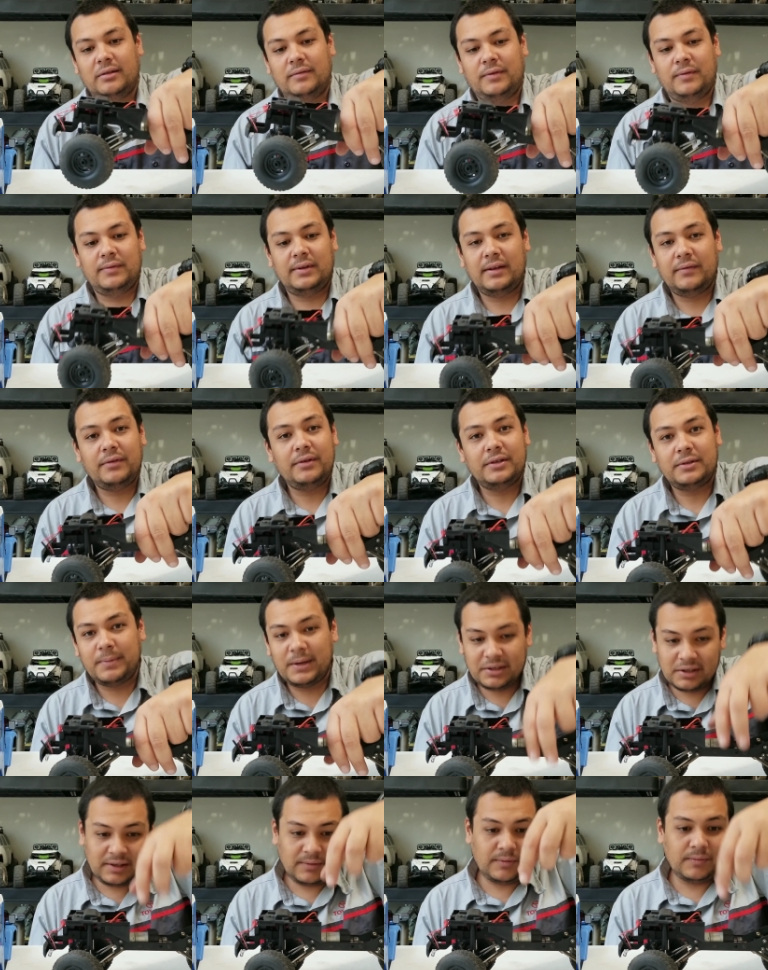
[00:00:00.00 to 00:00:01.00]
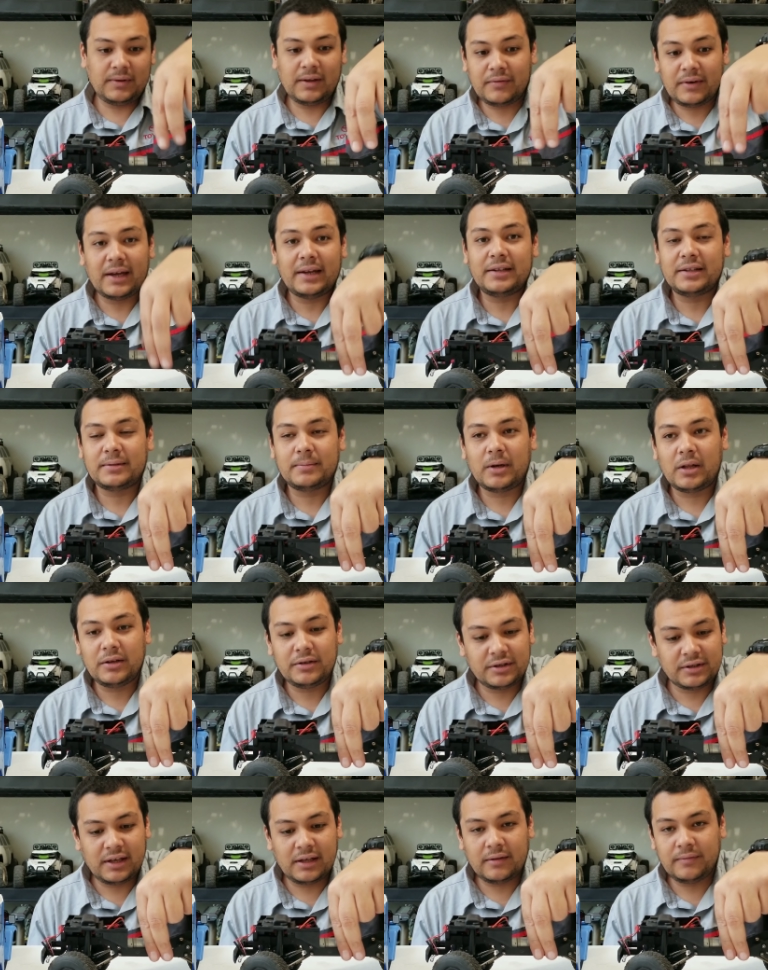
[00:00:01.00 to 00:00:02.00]
If you've never, especially if you've never had a
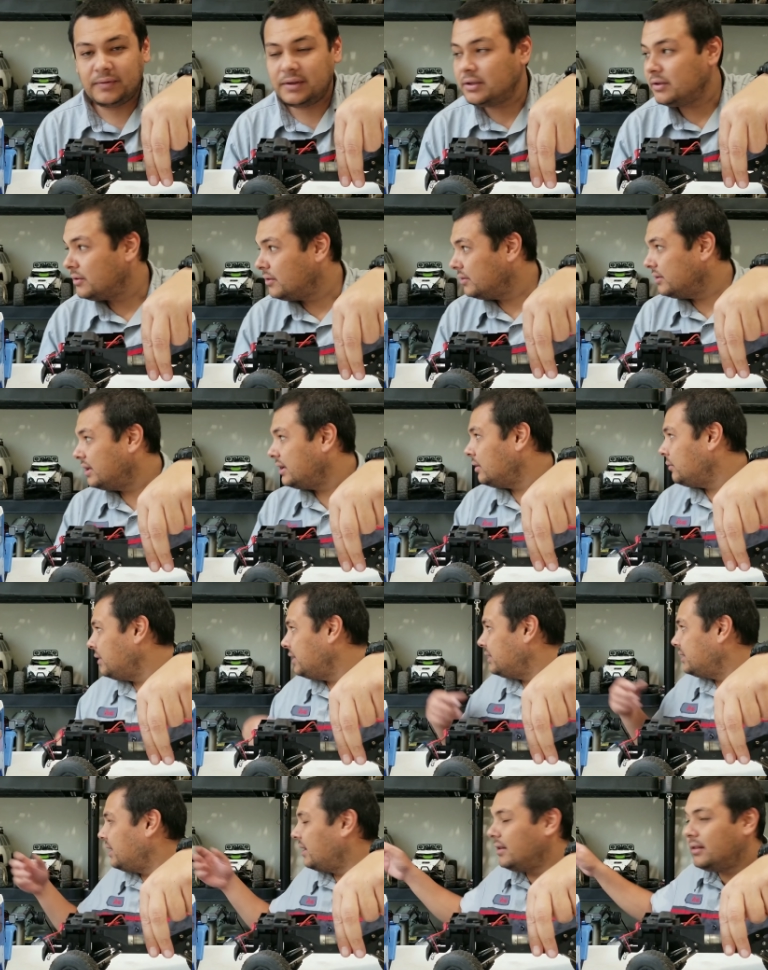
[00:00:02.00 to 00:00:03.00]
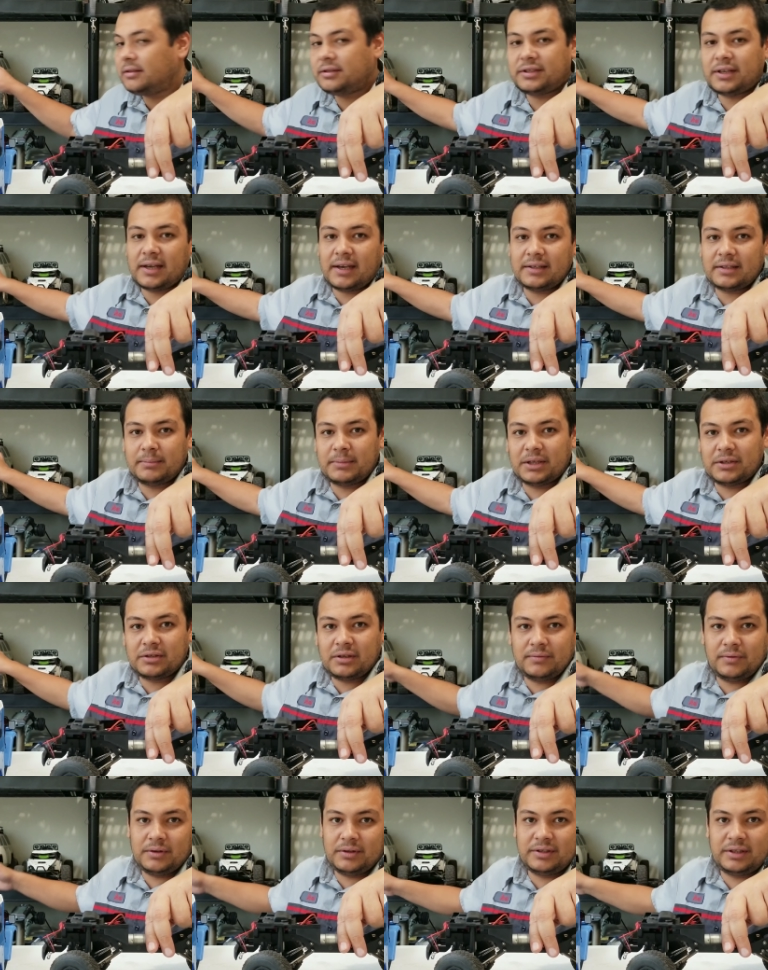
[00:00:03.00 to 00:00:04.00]
smaller scale vehicle than a 1/10 size, I'm not
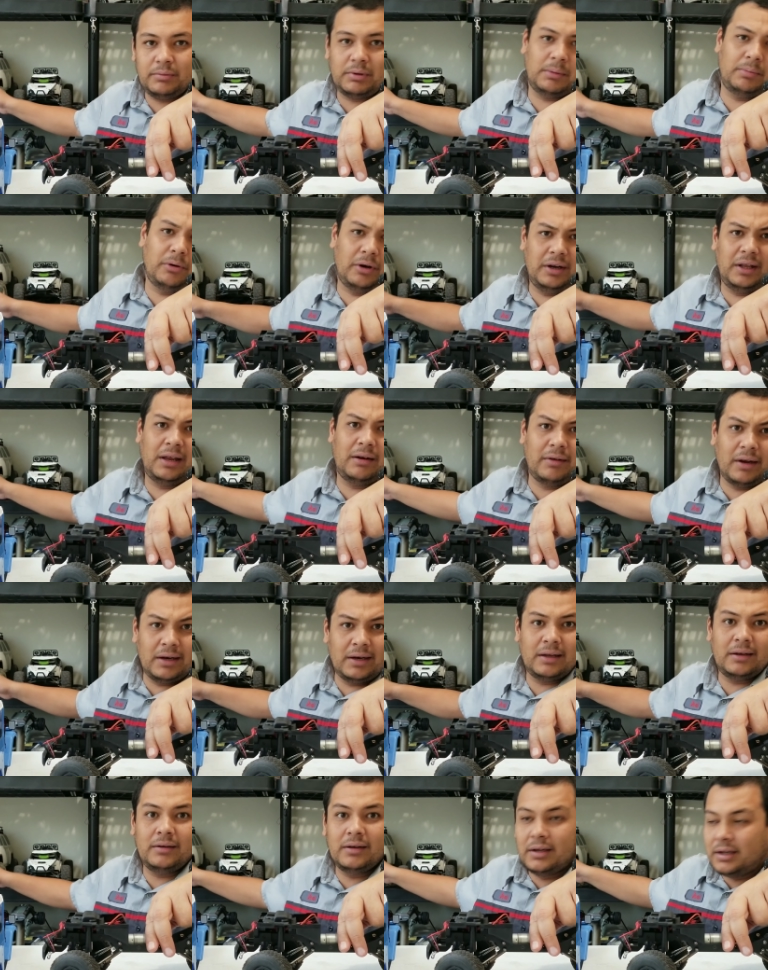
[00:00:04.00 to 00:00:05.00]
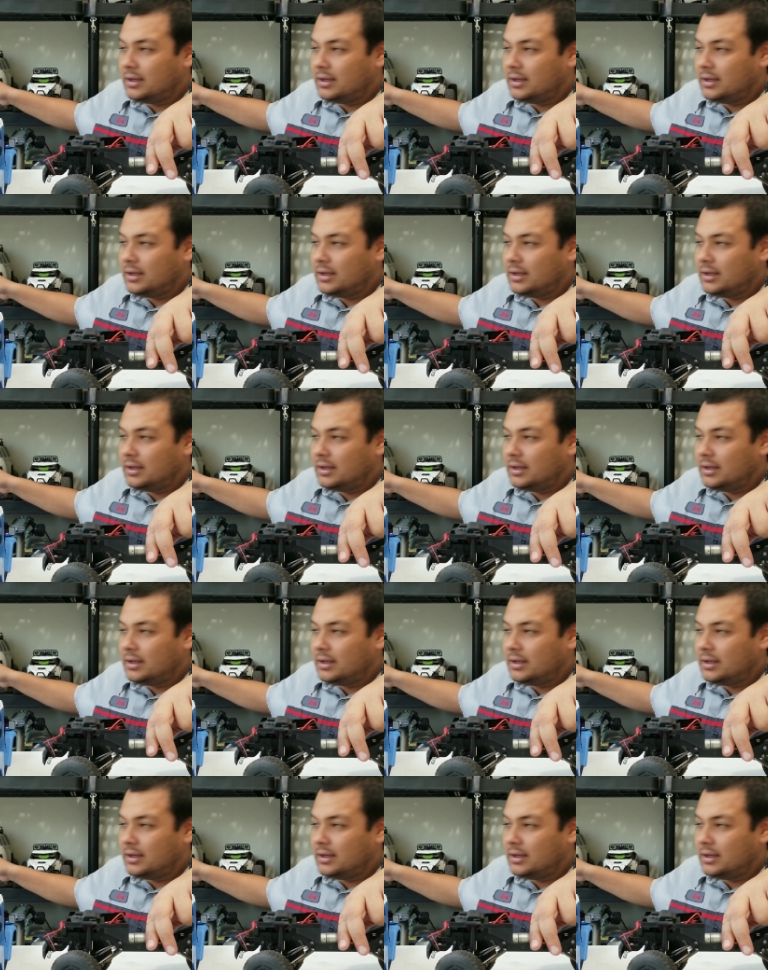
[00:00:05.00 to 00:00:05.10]
sure if you can see what I'm pointing at right now,